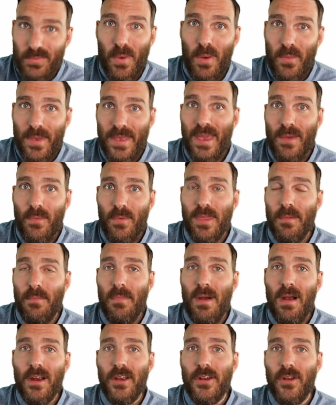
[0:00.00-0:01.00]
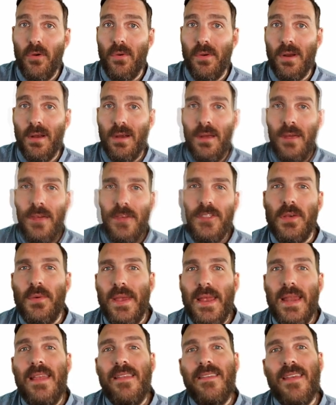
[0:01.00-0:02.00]
what we get with a market order. So
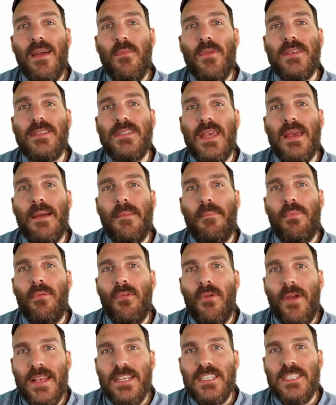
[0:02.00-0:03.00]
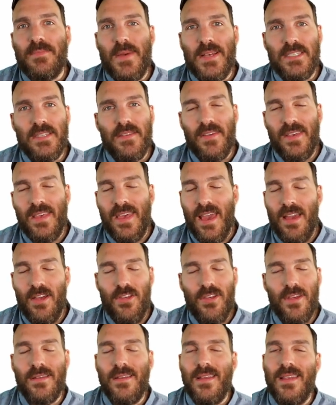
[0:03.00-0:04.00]
anytime we see a price
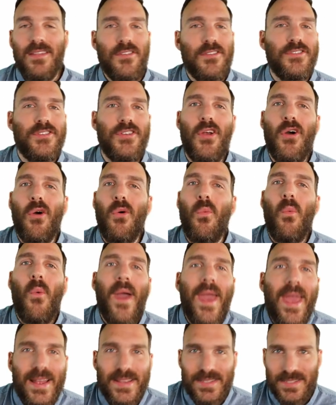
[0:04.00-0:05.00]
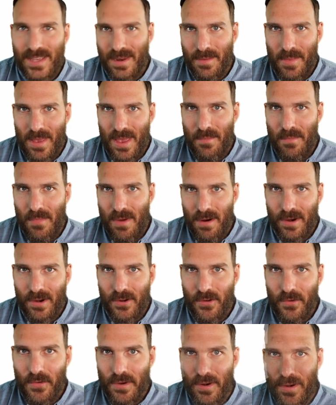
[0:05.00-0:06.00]
specification, there's no way it's going to be a
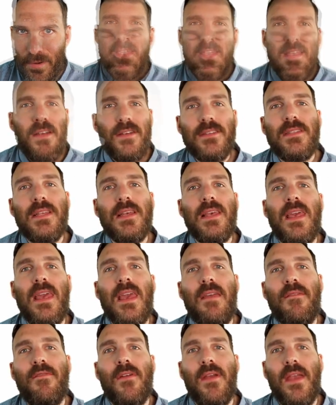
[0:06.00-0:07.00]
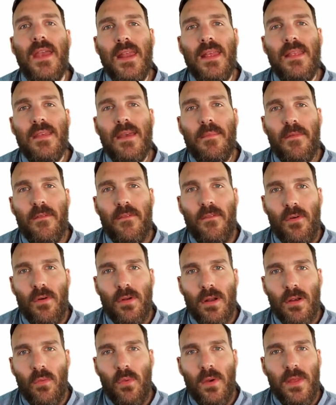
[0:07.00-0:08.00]
market order. Here's the key for any type of
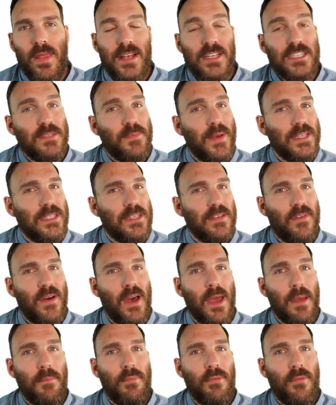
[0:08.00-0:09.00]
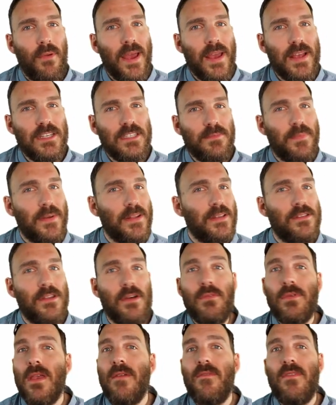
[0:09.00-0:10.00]
order where they specify a price but
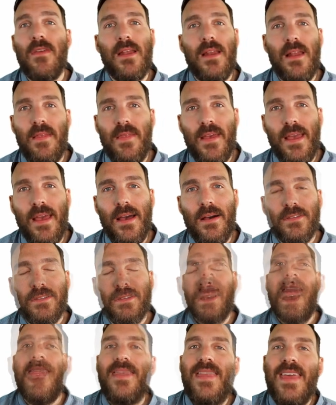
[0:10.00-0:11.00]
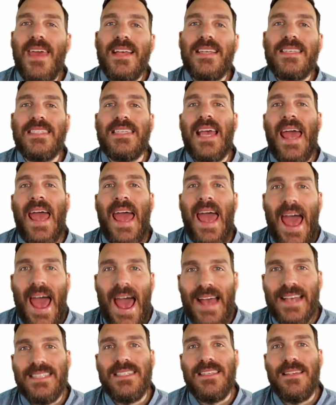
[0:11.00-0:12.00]
don't give you anything else. This
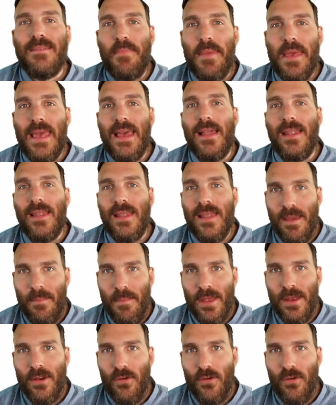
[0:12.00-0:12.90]
has to be a limit